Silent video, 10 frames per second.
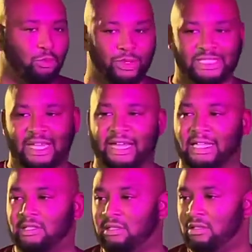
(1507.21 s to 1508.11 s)
recite it
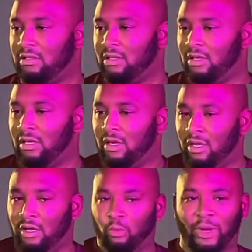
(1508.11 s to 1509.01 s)

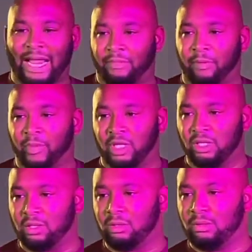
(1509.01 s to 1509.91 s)
without the book.
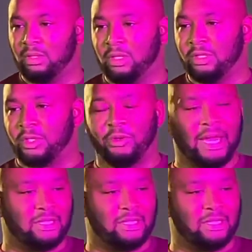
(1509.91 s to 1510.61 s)
So you had to